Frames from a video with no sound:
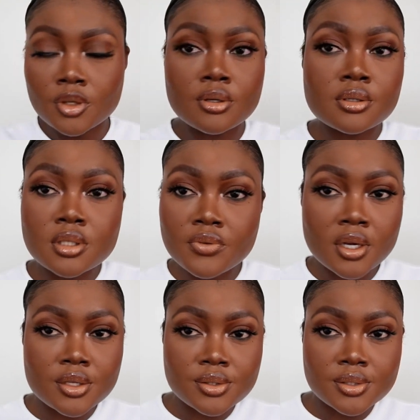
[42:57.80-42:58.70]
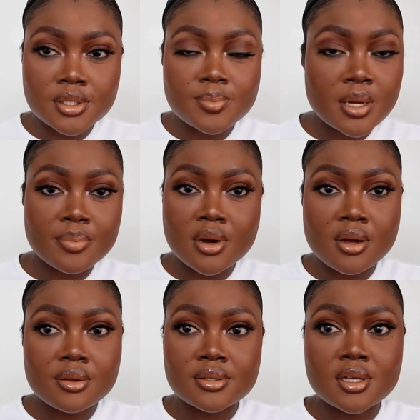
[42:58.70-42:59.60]
Also, if you guys notice, my
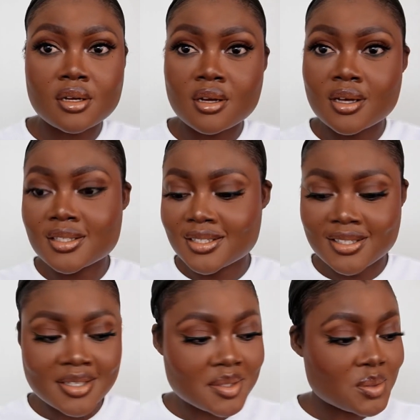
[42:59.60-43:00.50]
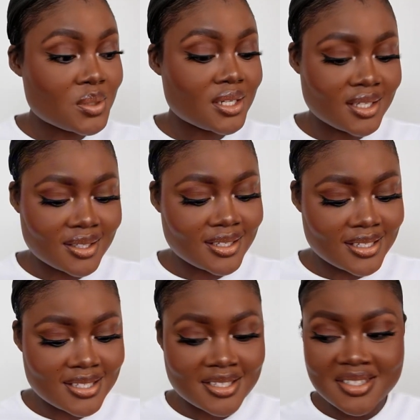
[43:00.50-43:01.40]
brows are not twinning, they're
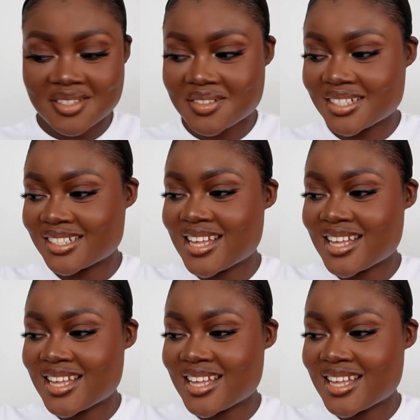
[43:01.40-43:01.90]
sistering.